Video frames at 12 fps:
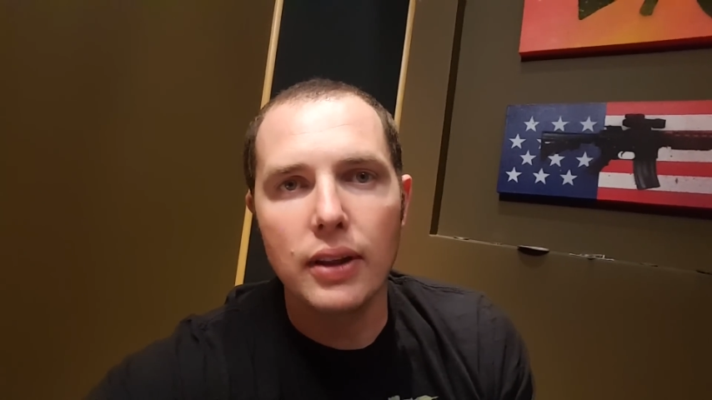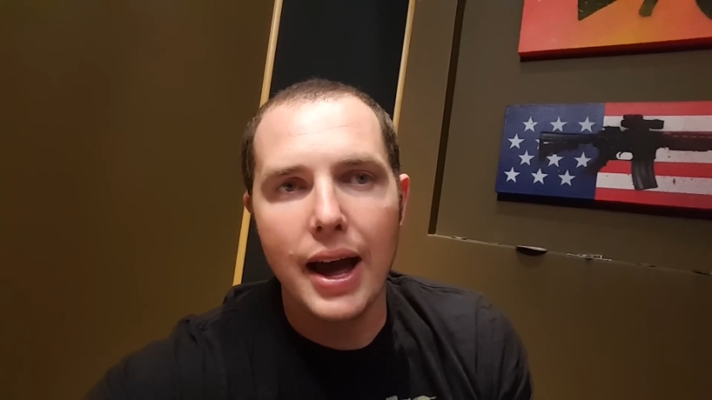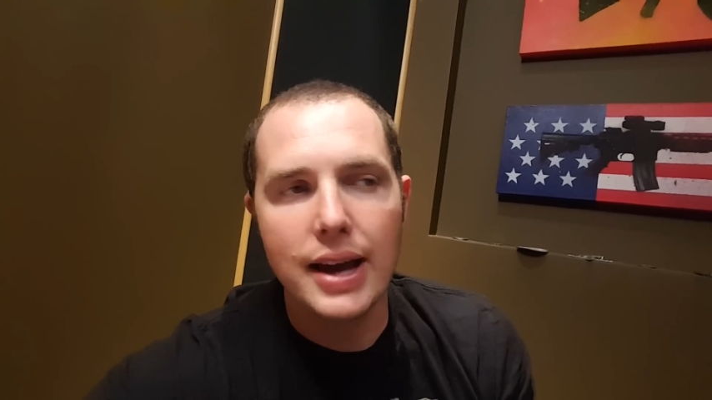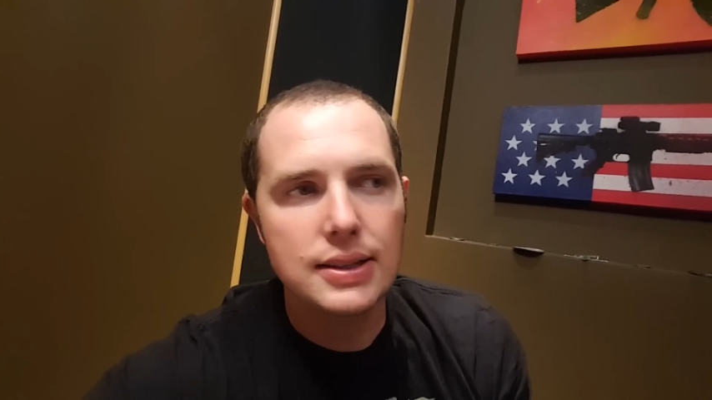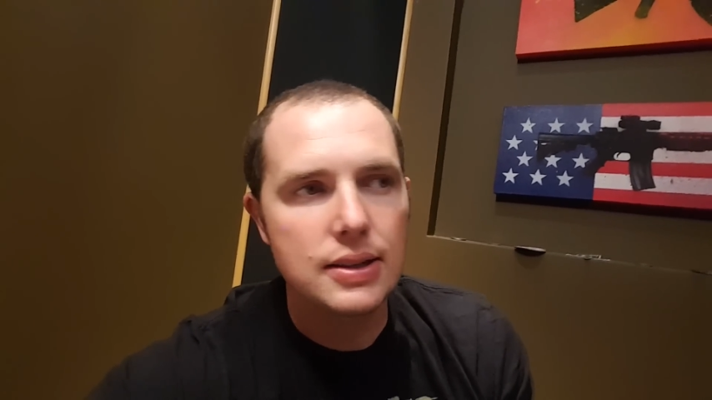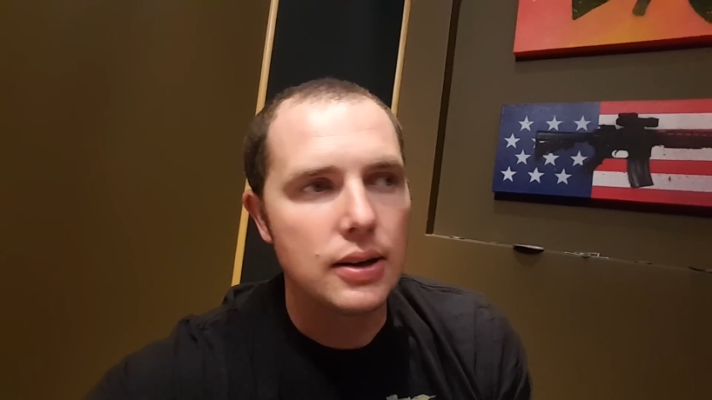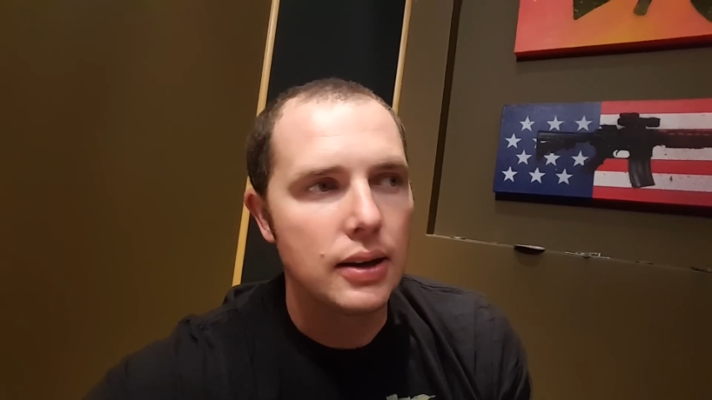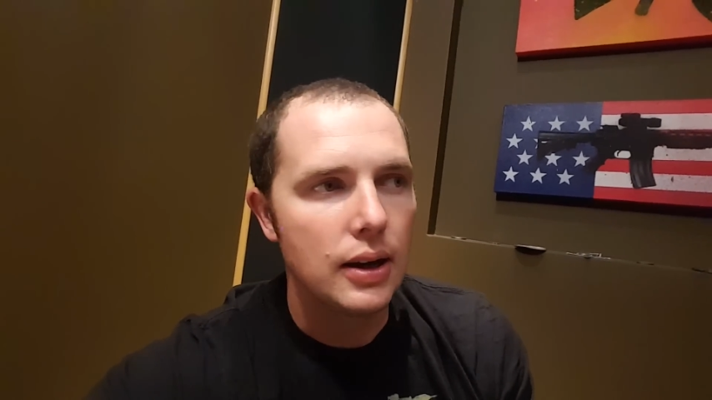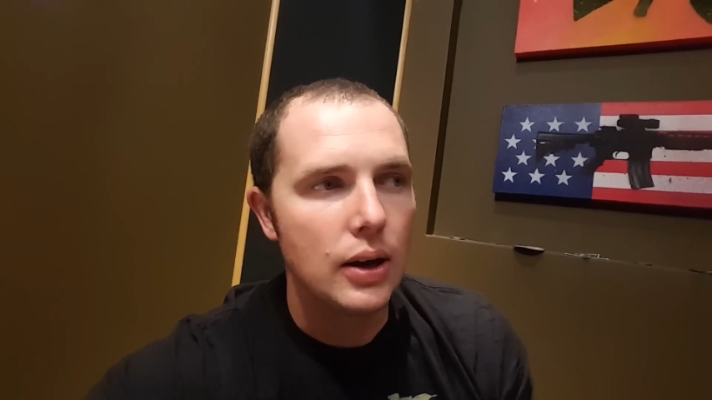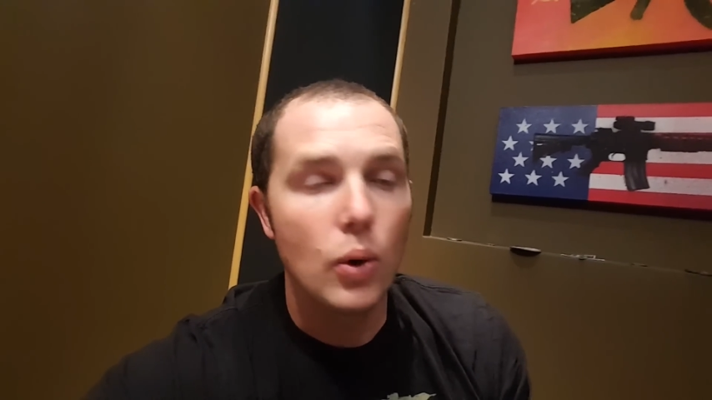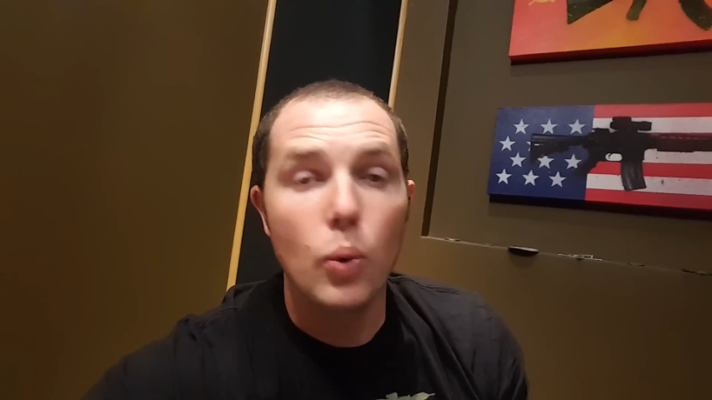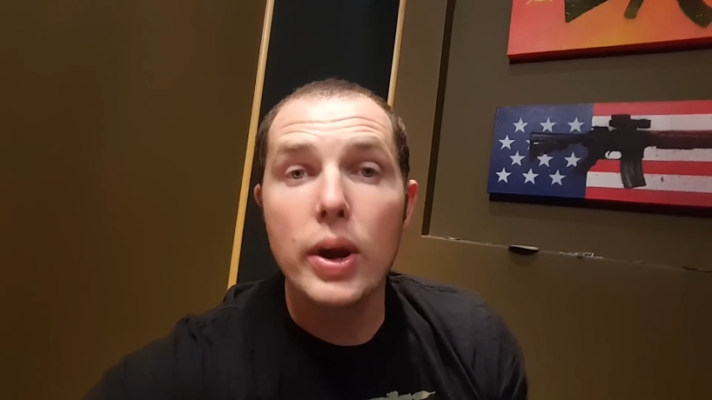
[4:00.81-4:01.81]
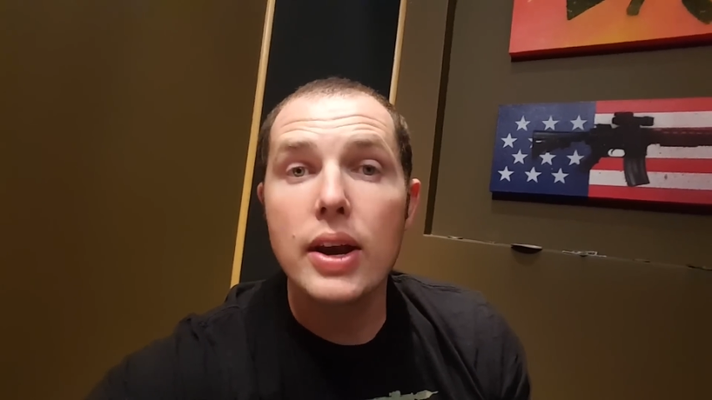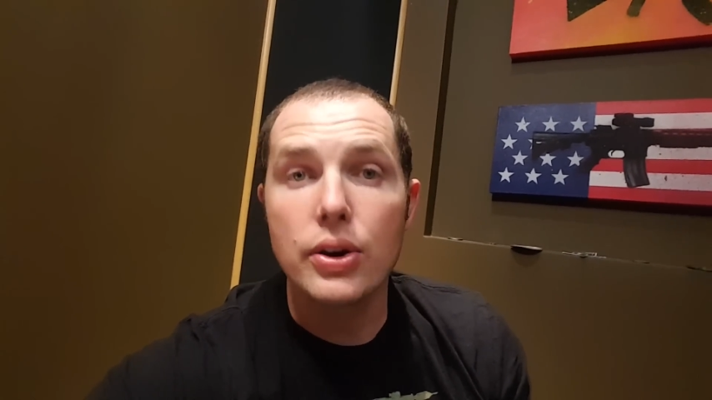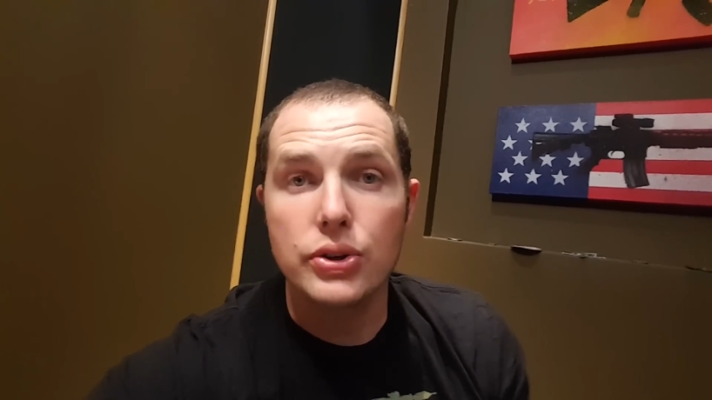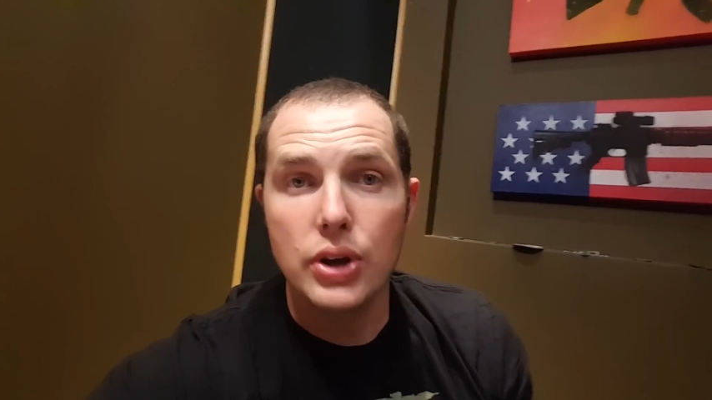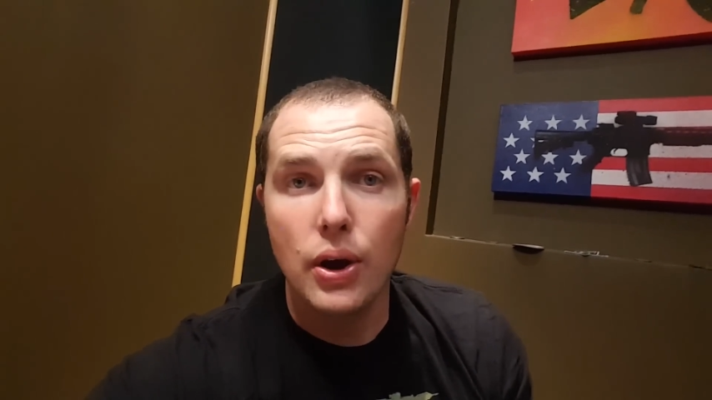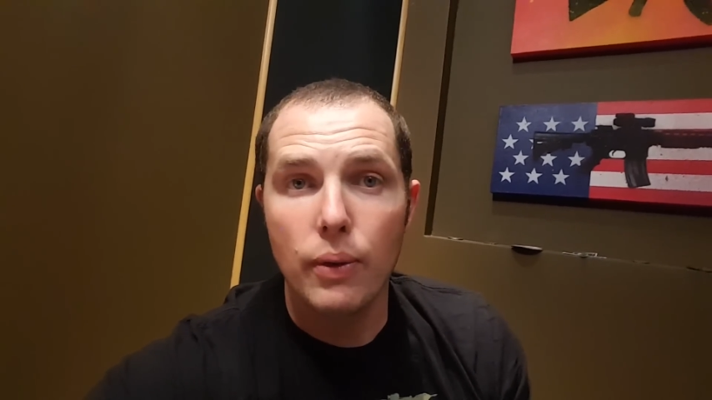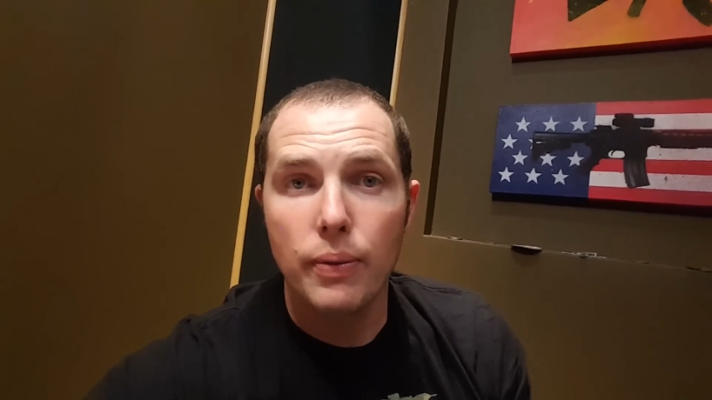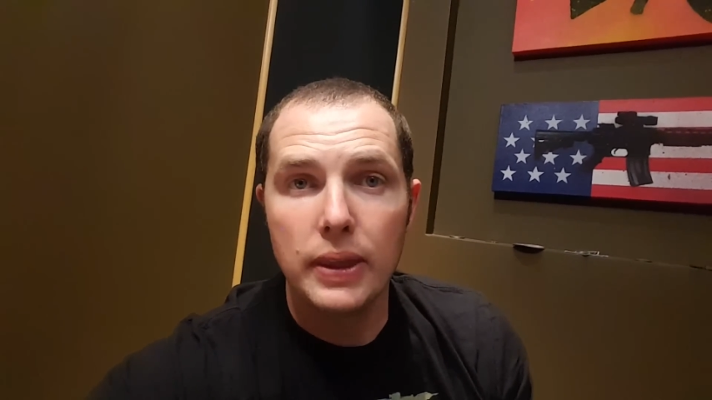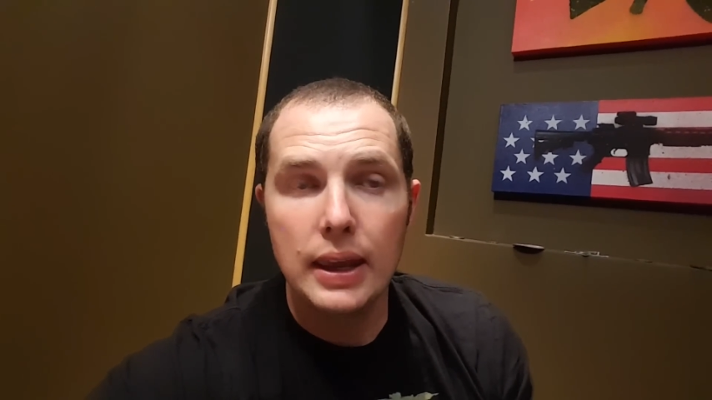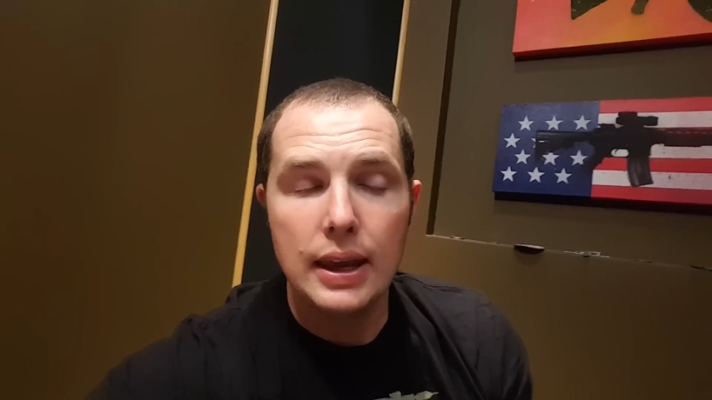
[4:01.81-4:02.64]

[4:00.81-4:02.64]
last week or so.